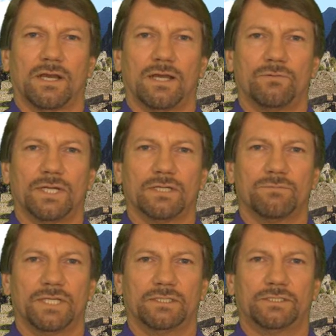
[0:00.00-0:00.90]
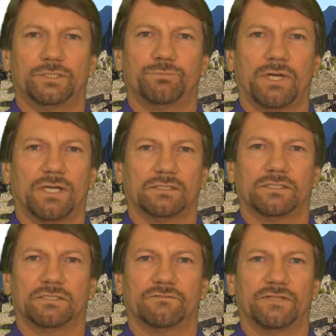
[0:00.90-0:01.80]
I recommend that you pause
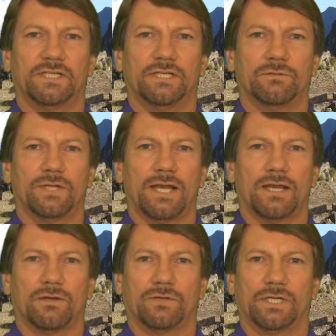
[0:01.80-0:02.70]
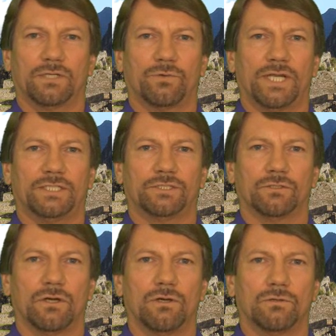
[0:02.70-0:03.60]
this video now and create
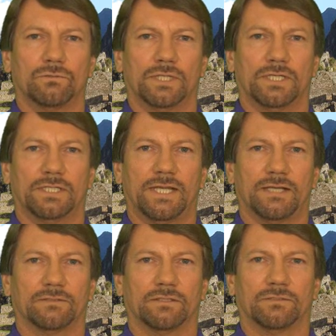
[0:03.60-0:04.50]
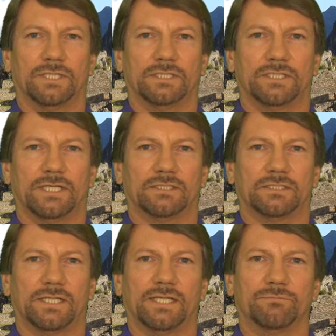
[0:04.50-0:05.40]
your own download intent
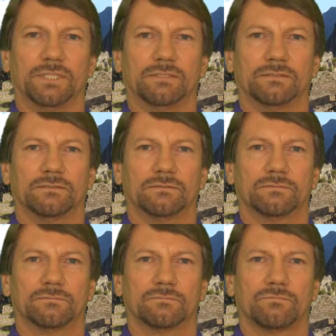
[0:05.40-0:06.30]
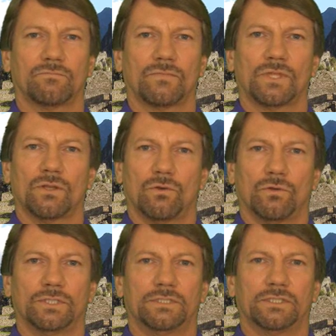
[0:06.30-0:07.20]
statement.
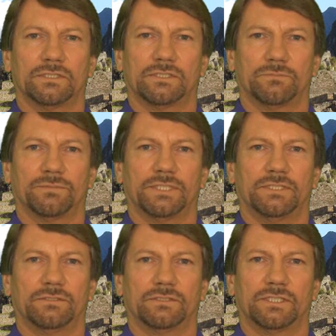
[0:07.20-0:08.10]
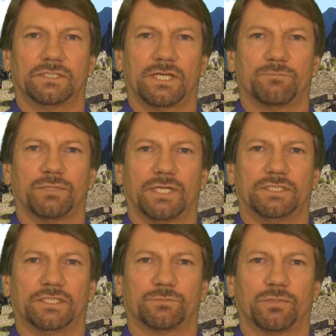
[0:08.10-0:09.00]
Or you can simply use the example I
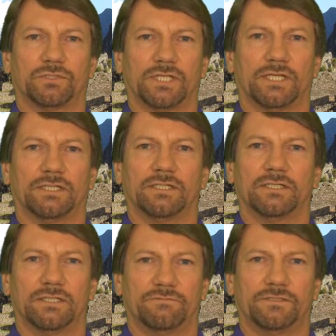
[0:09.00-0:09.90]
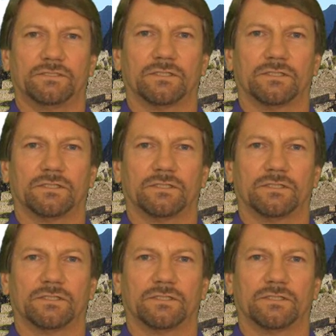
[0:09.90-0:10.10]
just presented if you